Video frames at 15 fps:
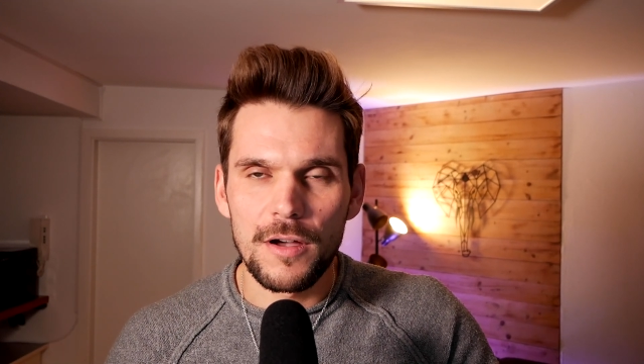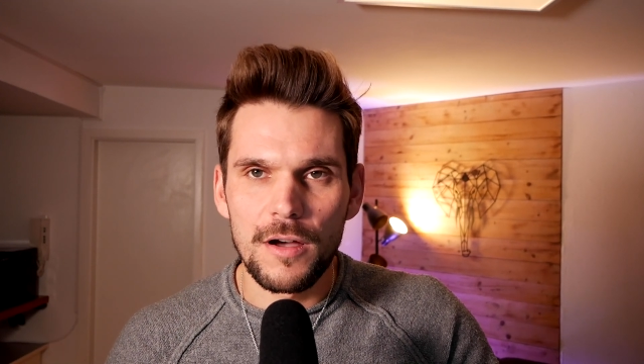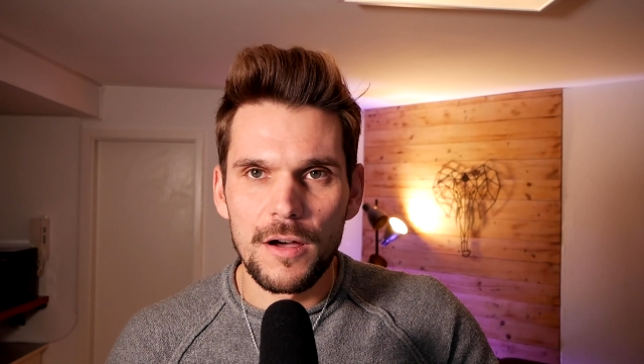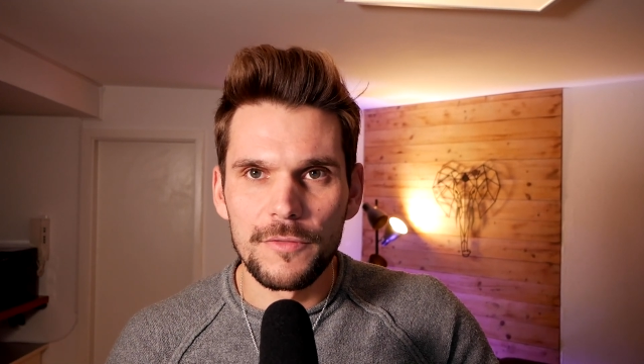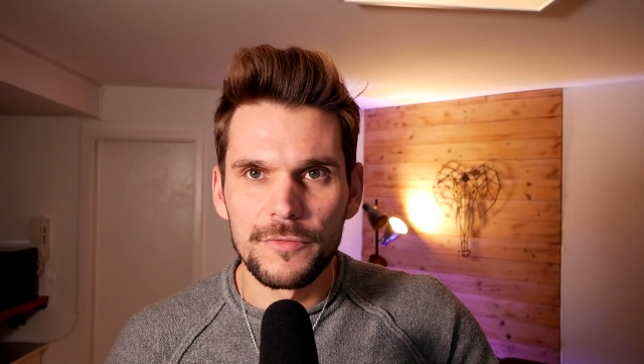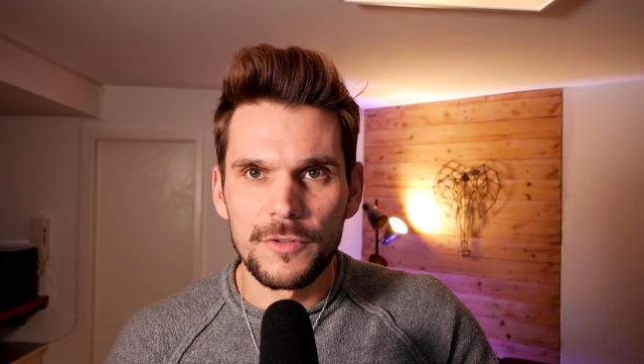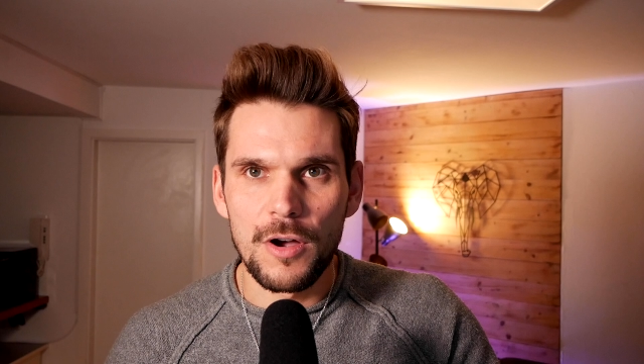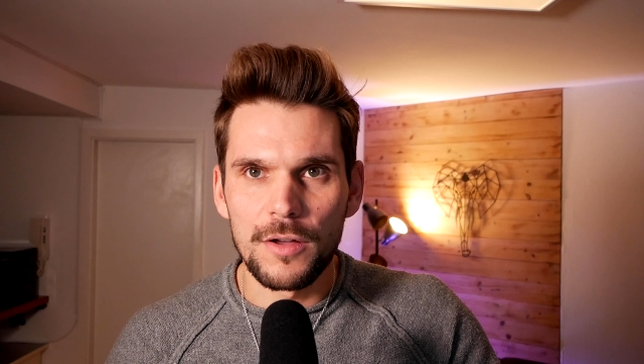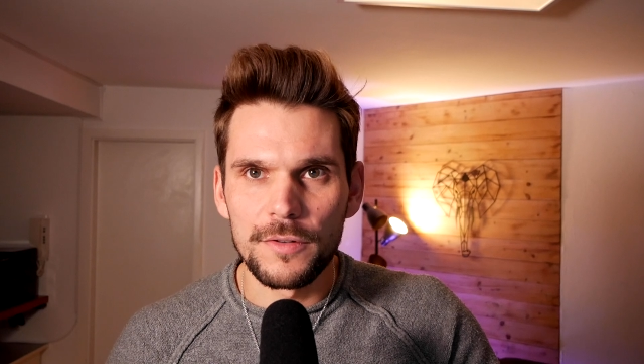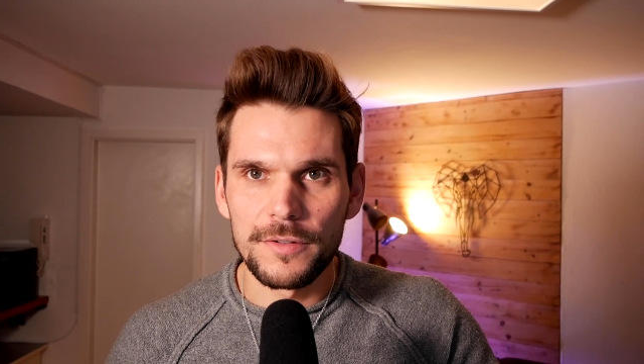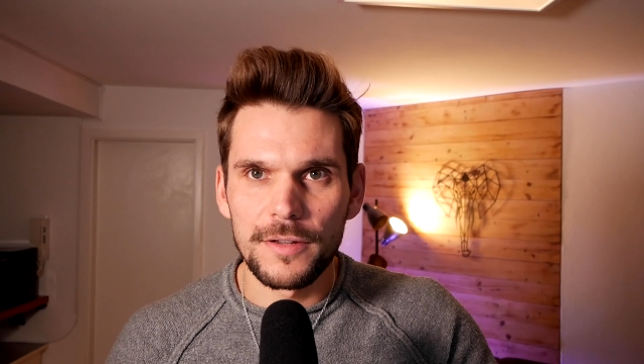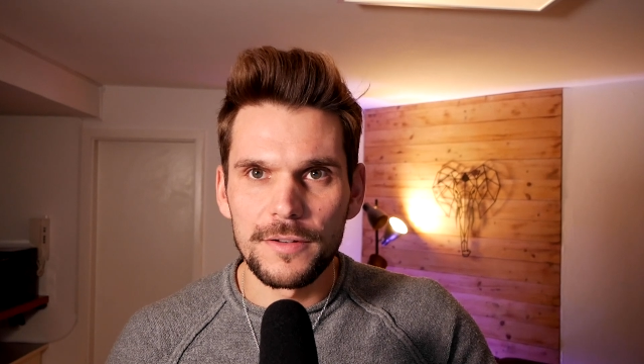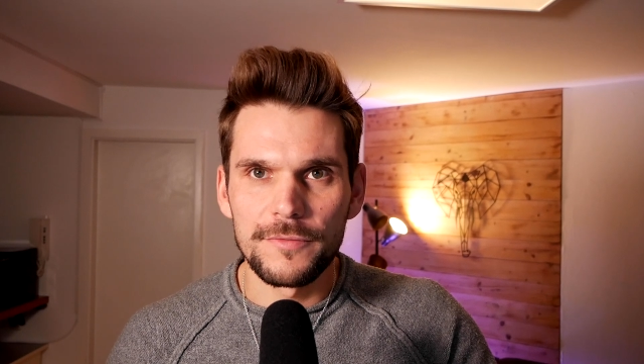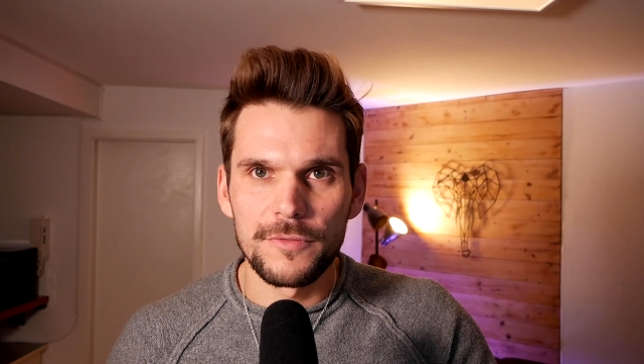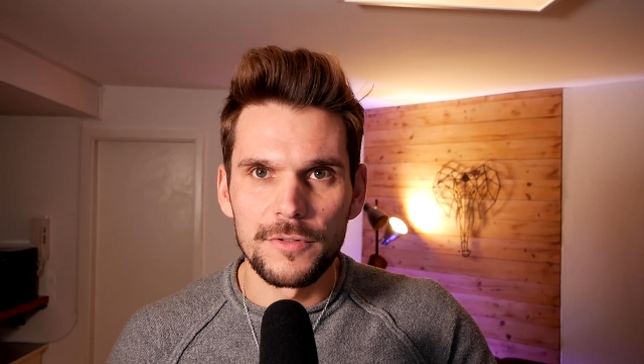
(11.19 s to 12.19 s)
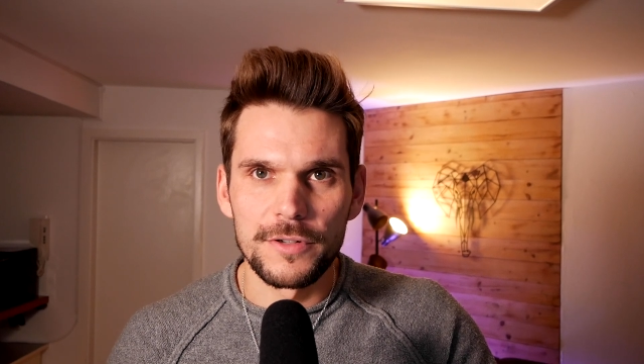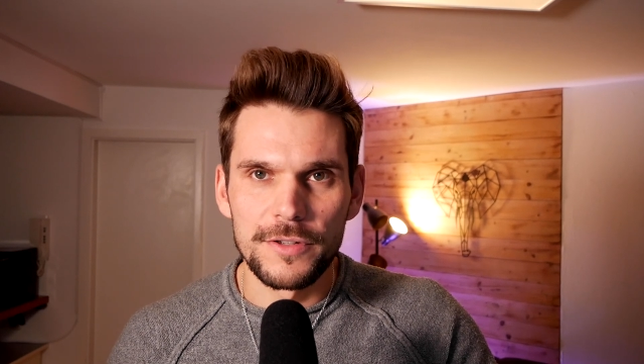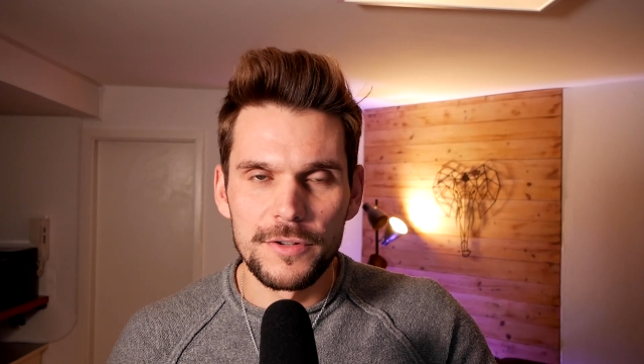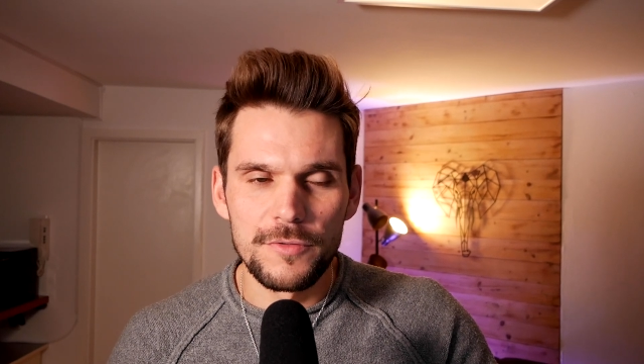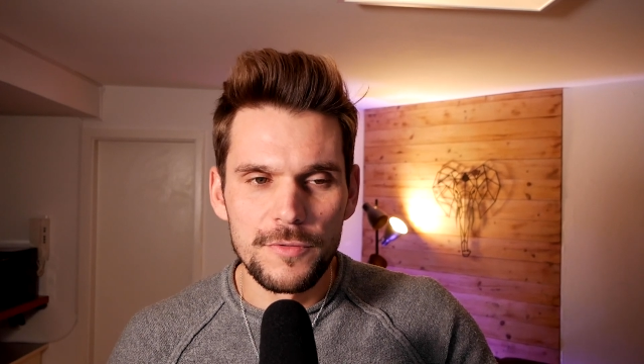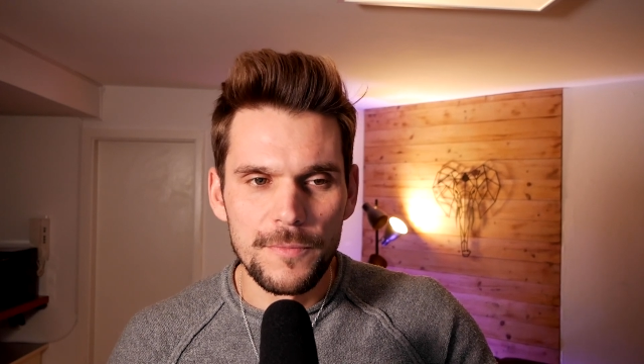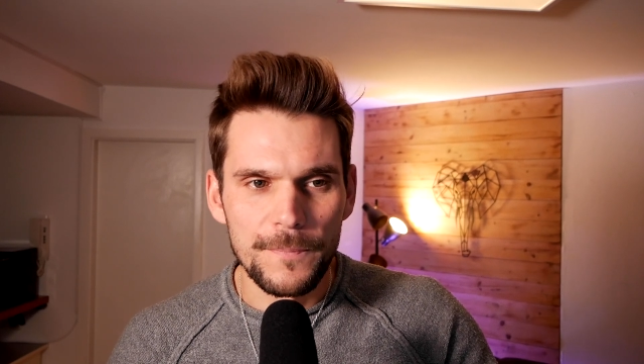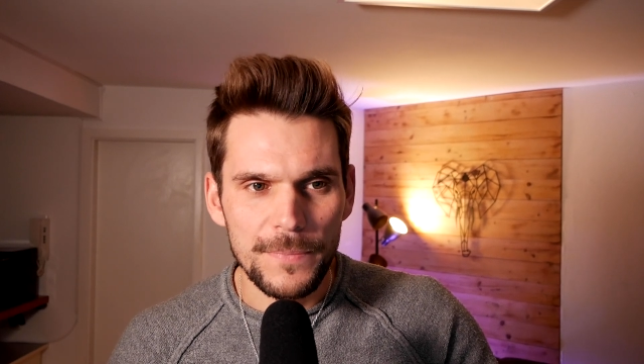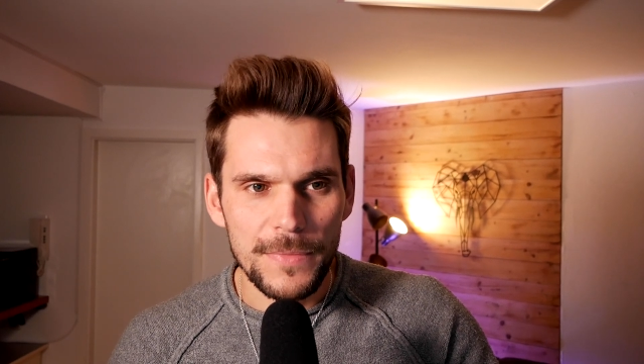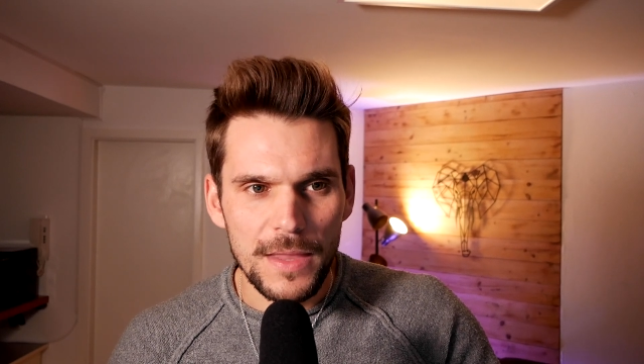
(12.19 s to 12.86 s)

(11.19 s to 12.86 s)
of content for you,